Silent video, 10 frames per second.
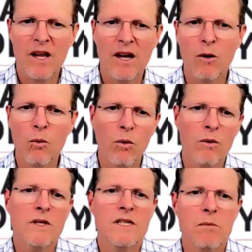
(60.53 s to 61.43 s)

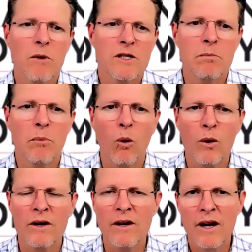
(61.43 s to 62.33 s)
What's the most
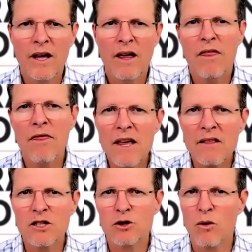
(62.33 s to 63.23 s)
important thing
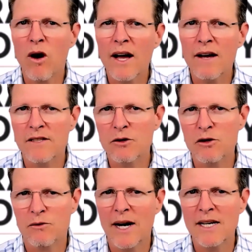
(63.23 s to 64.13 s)
that drives
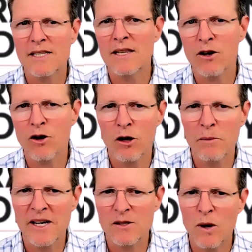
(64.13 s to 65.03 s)
interest rates in the
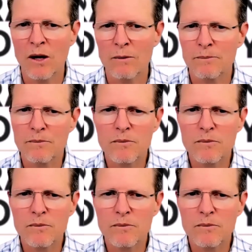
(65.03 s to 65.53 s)
economy as well?